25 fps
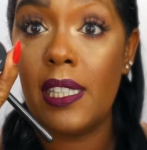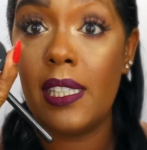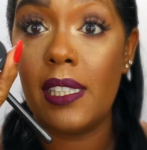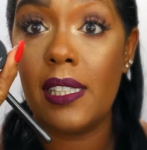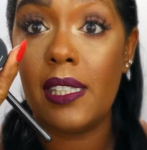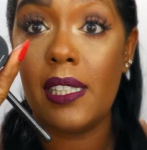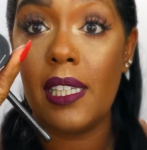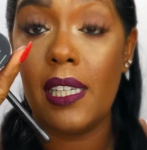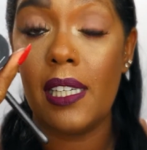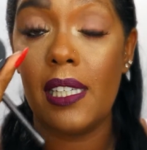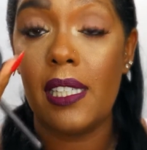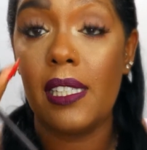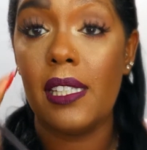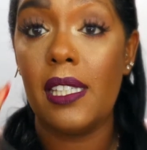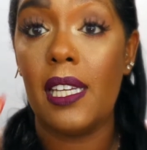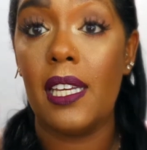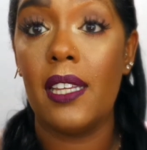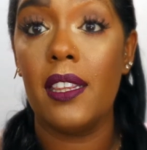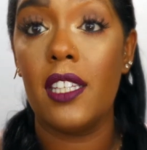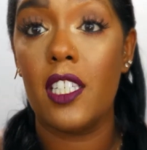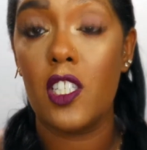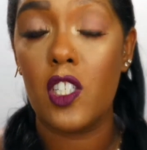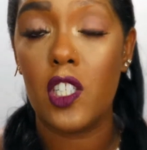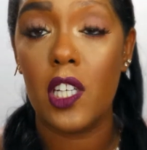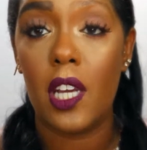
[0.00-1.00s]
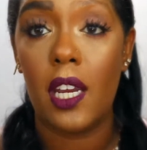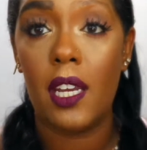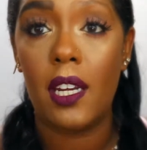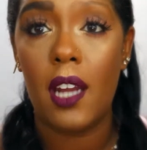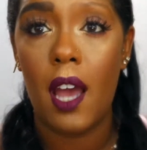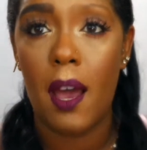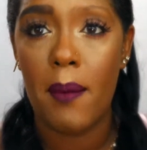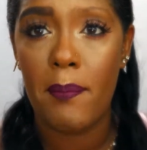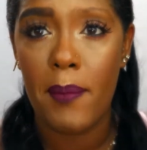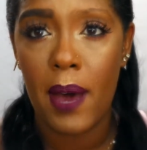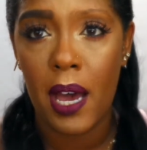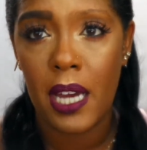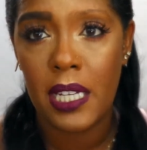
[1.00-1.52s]
This is in the shade
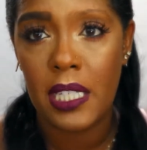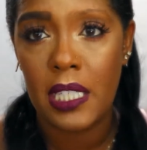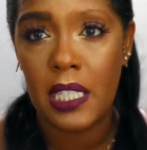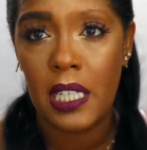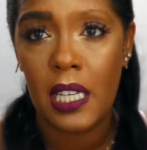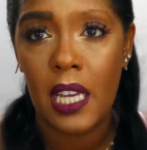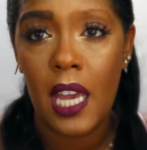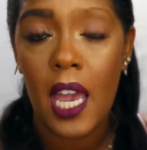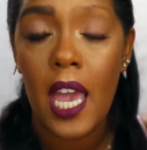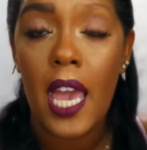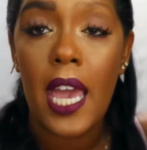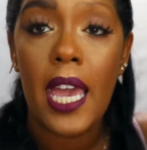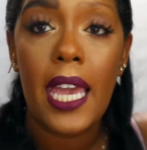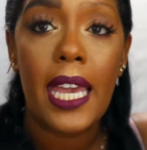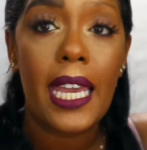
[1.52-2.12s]
Amandi.